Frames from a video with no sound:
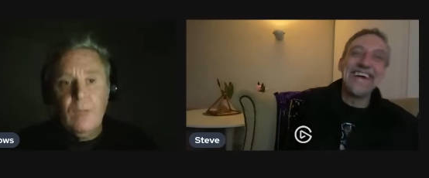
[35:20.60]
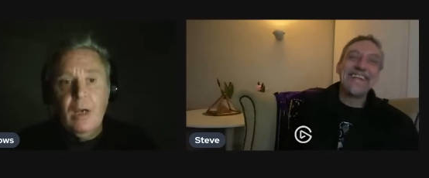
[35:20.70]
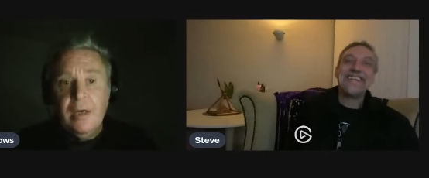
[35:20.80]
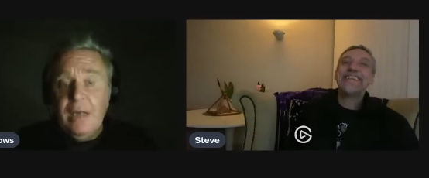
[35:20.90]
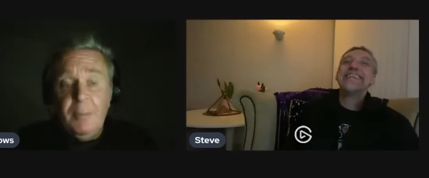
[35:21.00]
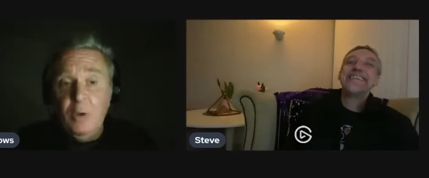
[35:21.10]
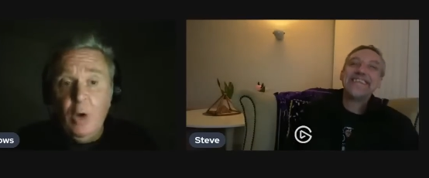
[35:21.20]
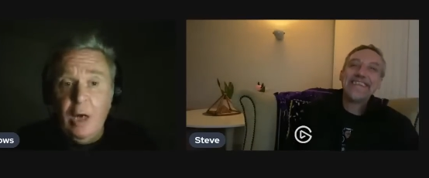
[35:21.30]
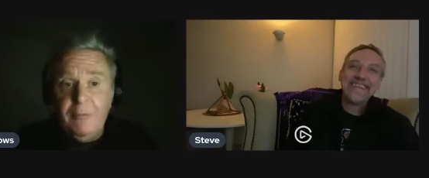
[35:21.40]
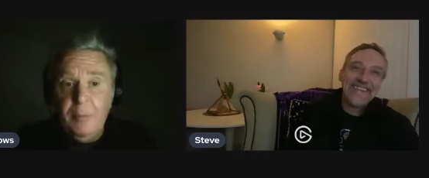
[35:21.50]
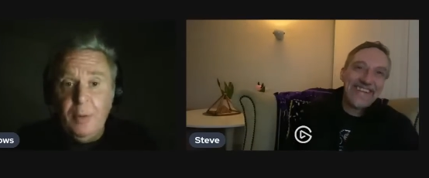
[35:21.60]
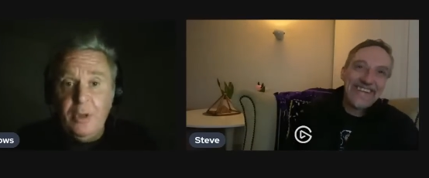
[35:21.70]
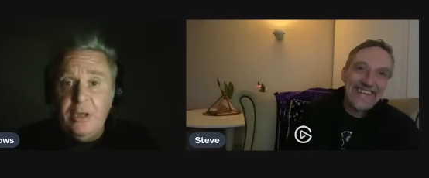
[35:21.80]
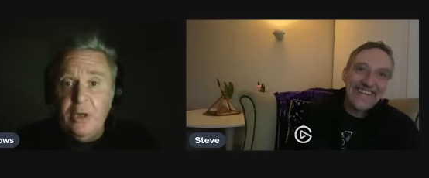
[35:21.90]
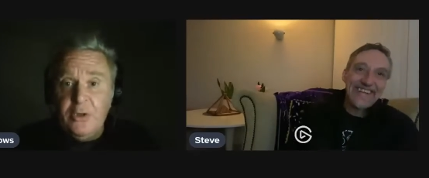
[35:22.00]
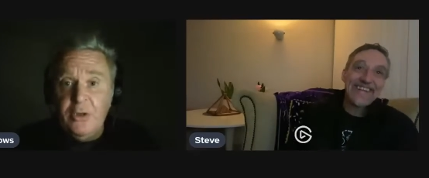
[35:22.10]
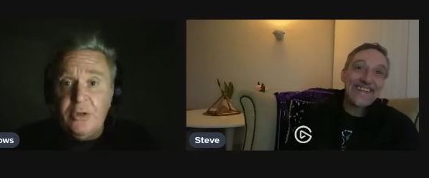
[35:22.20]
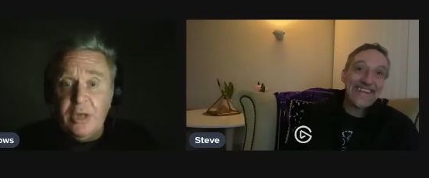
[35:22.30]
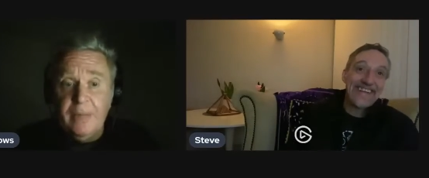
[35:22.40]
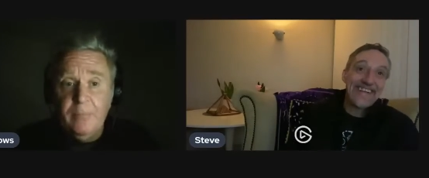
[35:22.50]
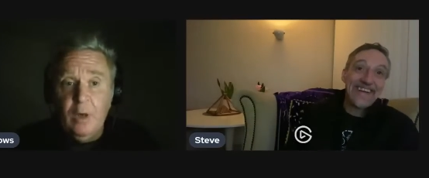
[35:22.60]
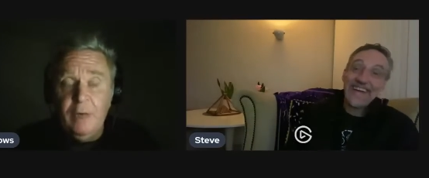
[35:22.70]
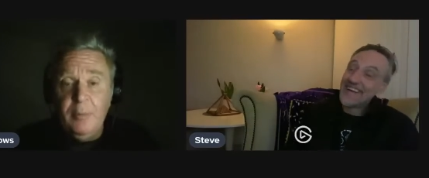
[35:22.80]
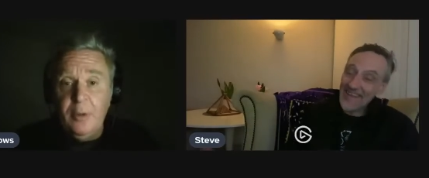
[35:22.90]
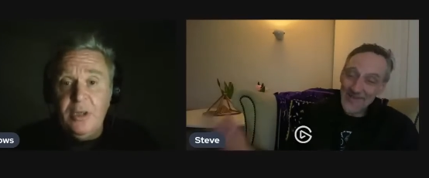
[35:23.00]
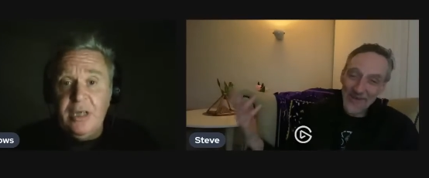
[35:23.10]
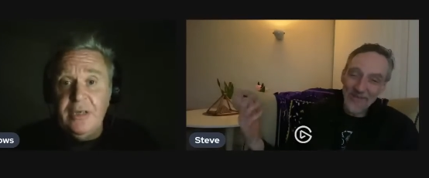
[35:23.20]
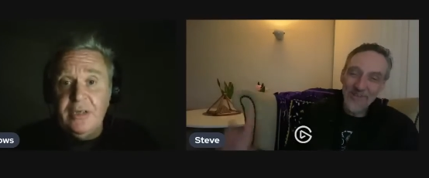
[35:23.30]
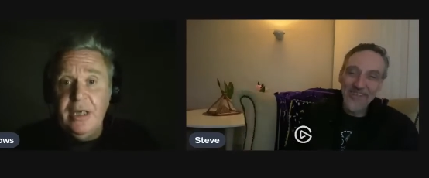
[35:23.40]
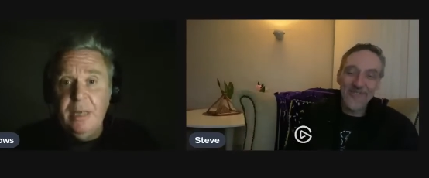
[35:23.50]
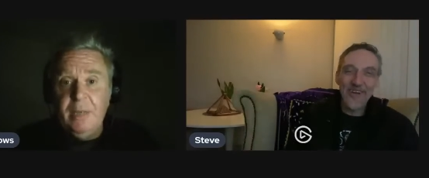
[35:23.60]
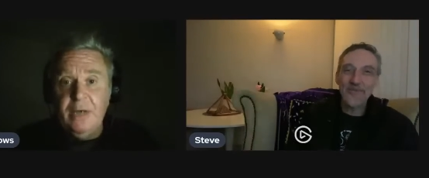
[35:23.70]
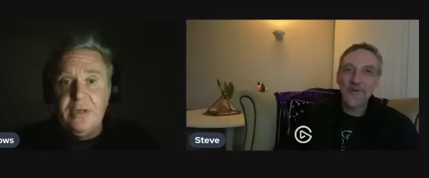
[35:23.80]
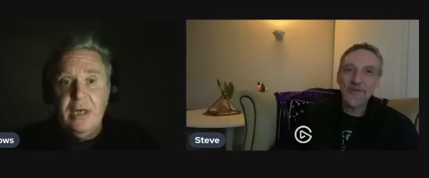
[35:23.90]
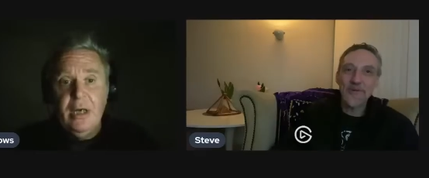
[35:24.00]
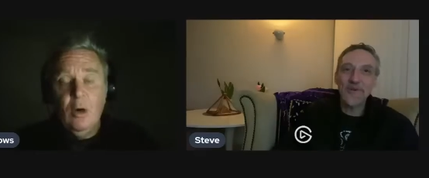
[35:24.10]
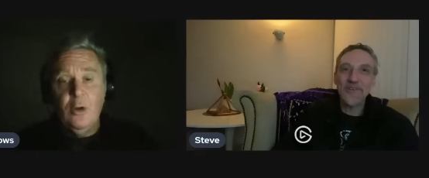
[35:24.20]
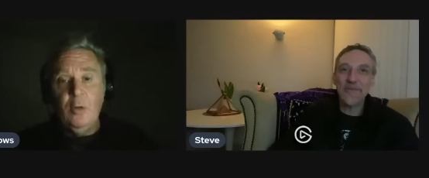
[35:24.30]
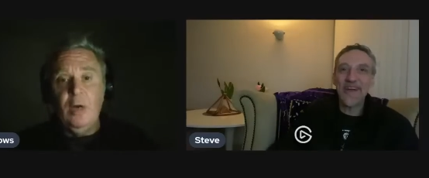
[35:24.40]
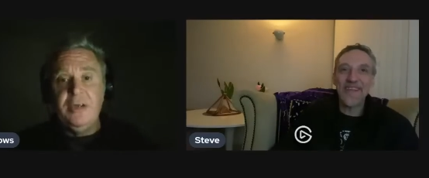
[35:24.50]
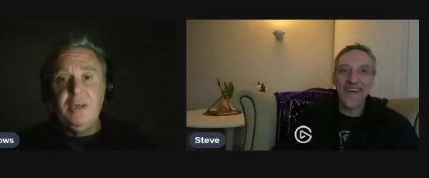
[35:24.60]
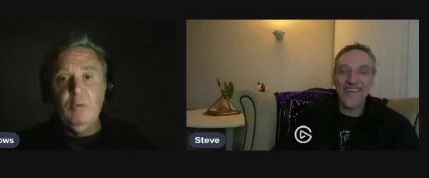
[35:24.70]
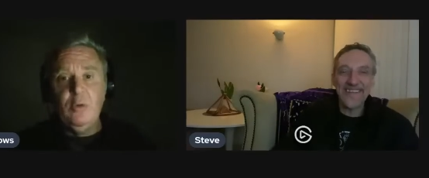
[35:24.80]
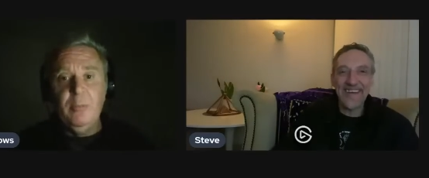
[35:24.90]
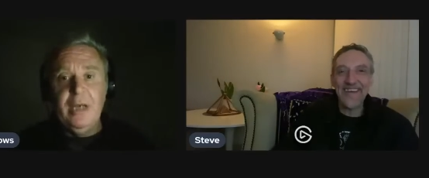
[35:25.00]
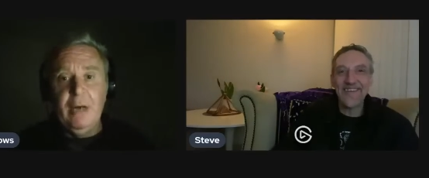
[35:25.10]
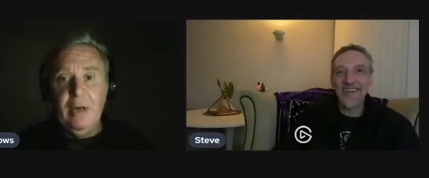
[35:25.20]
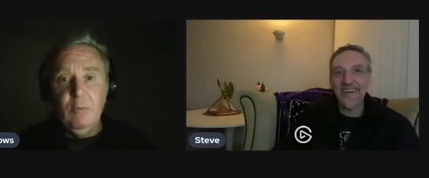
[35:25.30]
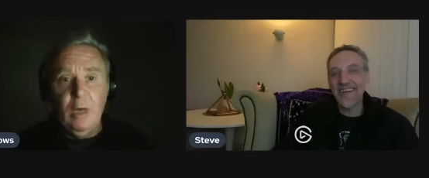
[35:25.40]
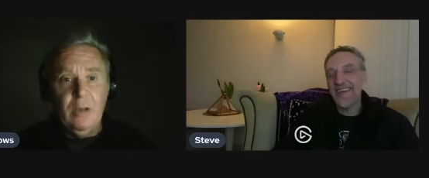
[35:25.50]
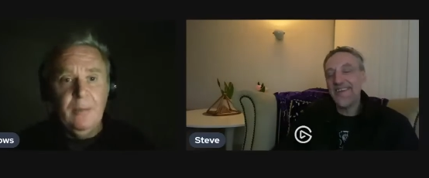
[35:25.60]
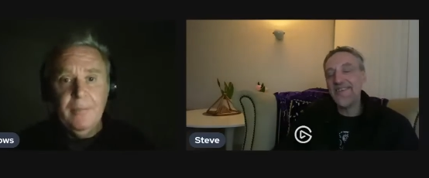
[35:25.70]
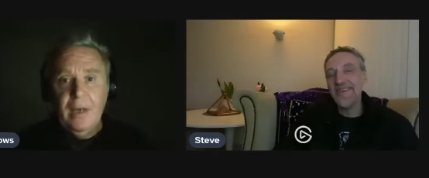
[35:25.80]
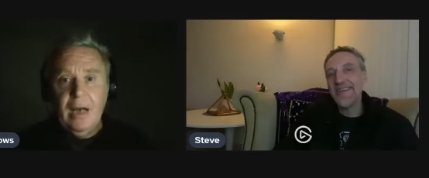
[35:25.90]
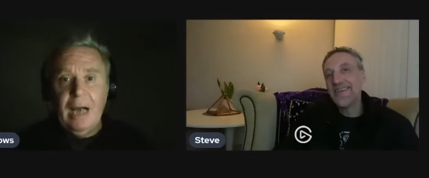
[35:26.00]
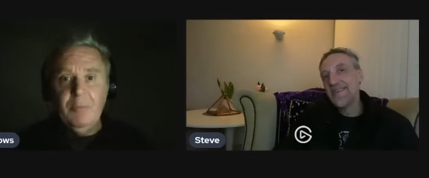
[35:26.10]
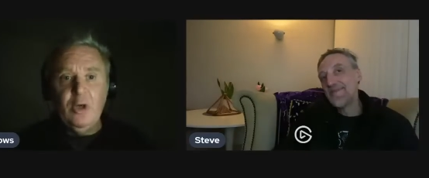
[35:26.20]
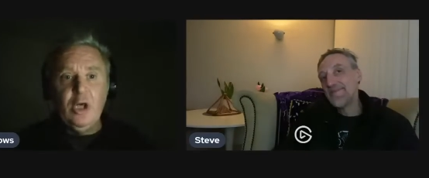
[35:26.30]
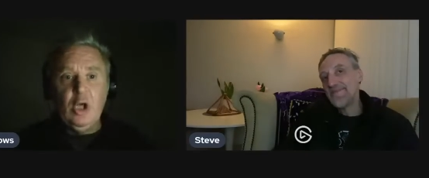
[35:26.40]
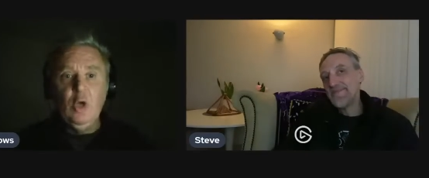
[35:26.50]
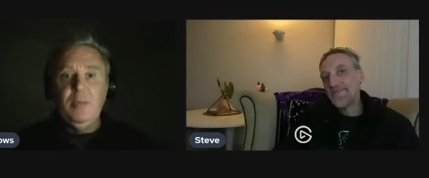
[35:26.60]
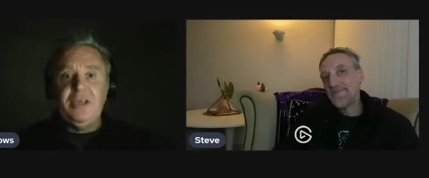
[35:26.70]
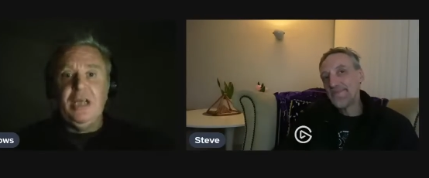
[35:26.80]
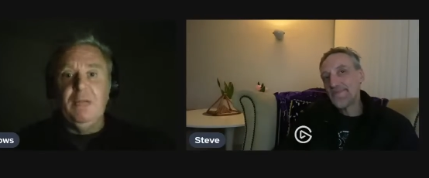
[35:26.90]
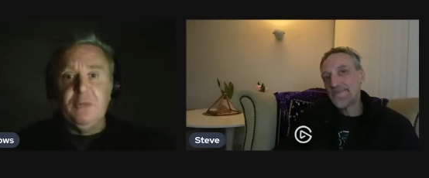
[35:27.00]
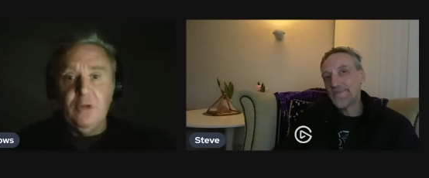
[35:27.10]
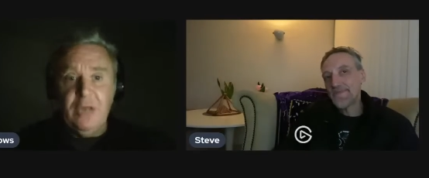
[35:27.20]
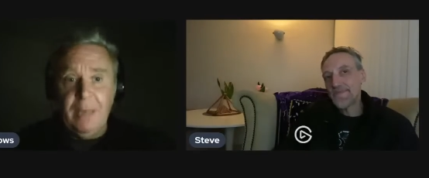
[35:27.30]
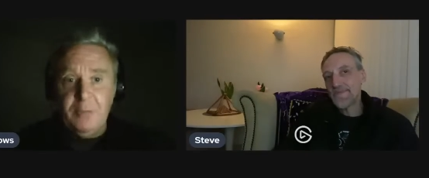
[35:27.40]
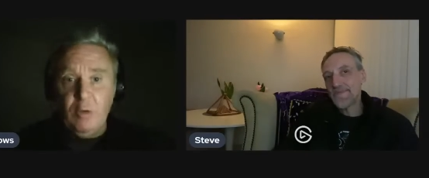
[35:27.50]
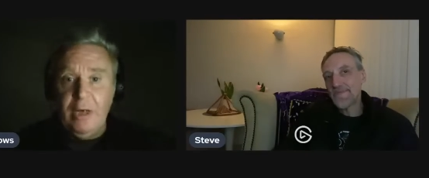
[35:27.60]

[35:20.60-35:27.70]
Speaker 1: else, You see, not everybody takes it in because otherwise they wouldn't be going. Well, I'm going to glue myself to the M25 to save the planet.